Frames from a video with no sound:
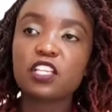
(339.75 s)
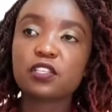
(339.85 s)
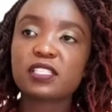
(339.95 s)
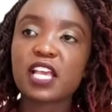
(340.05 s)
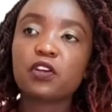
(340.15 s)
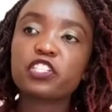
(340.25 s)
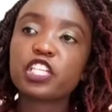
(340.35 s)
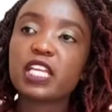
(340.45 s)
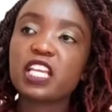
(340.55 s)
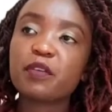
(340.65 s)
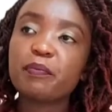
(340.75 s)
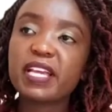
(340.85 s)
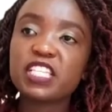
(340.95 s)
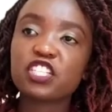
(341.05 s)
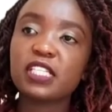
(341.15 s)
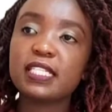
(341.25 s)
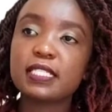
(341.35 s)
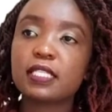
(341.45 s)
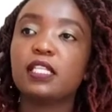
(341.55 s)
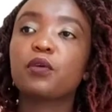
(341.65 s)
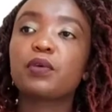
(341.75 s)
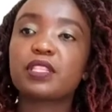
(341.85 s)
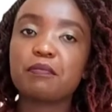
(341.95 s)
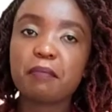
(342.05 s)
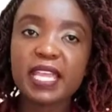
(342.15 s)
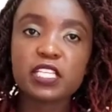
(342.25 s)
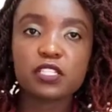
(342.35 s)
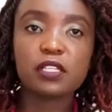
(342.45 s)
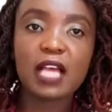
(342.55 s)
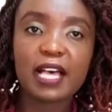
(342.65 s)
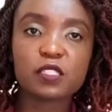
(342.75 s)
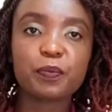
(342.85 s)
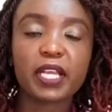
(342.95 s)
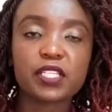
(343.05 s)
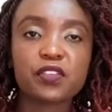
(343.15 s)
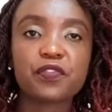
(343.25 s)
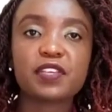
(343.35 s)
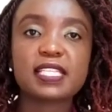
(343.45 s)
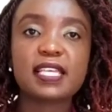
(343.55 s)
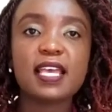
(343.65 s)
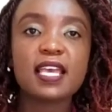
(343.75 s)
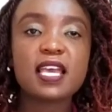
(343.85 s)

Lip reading: So psychogenic, majorly dealing with the mental aspect of it,